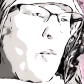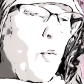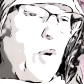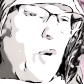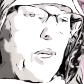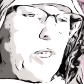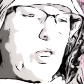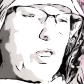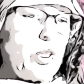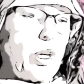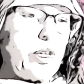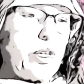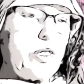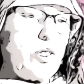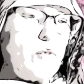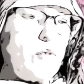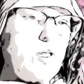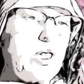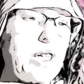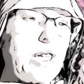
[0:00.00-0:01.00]
one is
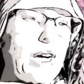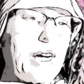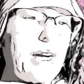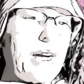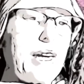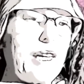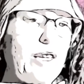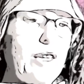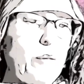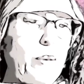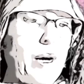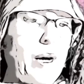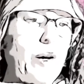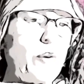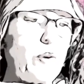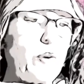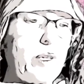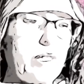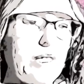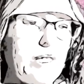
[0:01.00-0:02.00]
also denying the
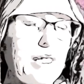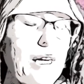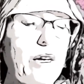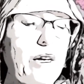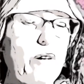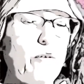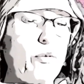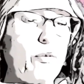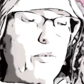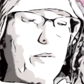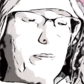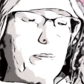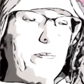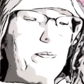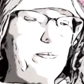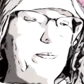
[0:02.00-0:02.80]
power itself.